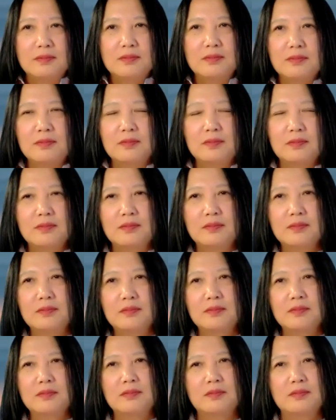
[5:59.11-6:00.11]

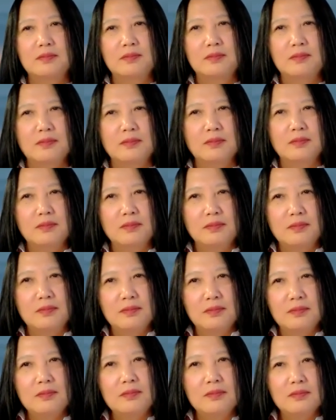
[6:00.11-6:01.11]

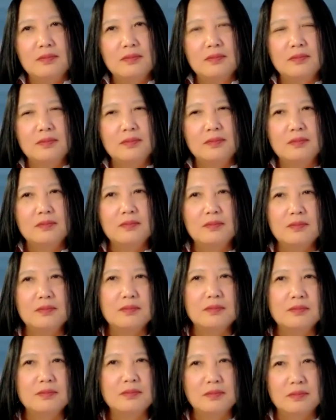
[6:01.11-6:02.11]

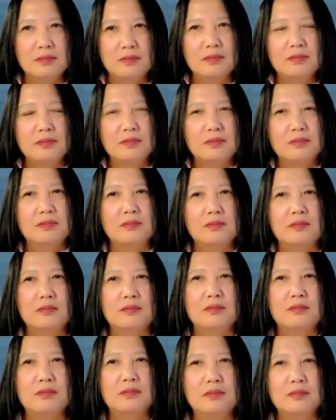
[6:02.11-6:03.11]

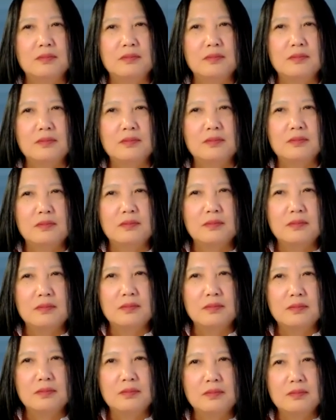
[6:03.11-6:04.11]

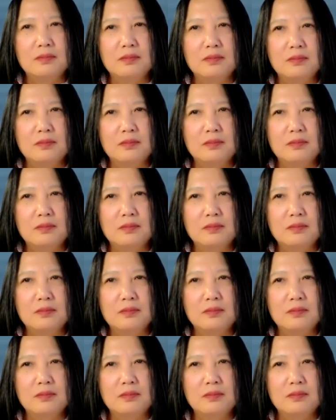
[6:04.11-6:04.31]
No words are spoken by the person on screen.